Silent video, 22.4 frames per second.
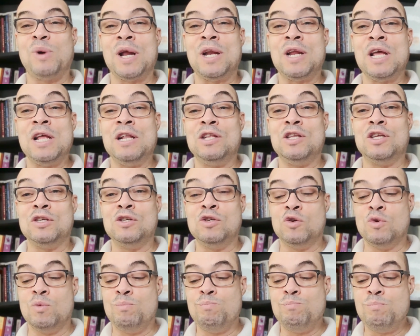but in the
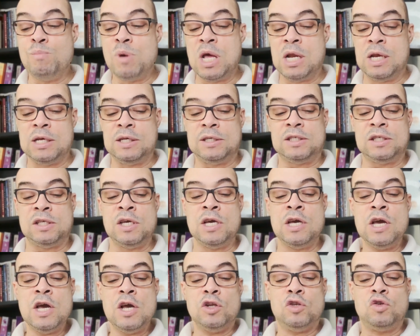
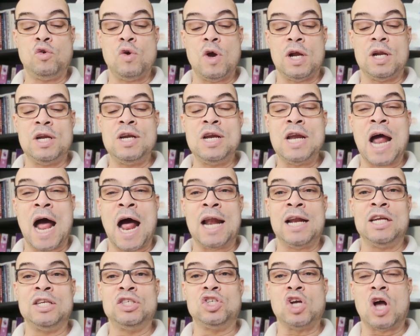humility to
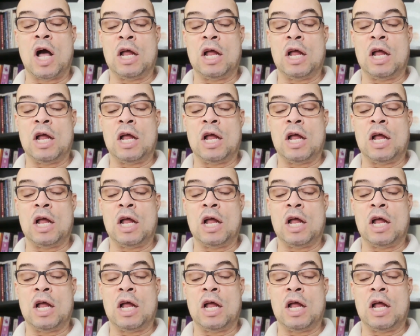acknowledge